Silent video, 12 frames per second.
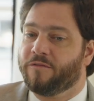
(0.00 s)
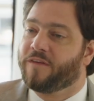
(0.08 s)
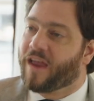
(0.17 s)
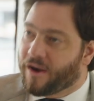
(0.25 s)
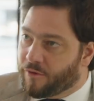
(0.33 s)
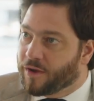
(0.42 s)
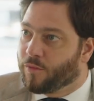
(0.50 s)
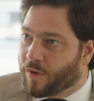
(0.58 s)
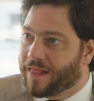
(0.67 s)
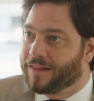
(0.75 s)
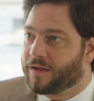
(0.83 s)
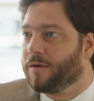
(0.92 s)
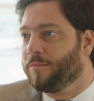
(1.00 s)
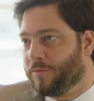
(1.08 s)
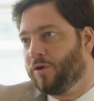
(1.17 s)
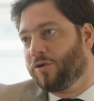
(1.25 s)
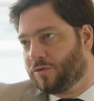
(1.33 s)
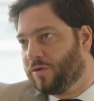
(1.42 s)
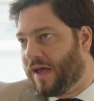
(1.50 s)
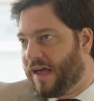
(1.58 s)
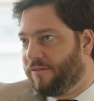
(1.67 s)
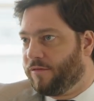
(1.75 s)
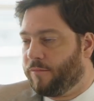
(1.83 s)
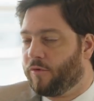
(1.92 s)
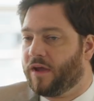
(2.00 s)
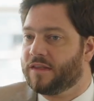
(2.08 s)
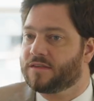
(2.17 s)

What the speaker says: very welcome not to have them, right?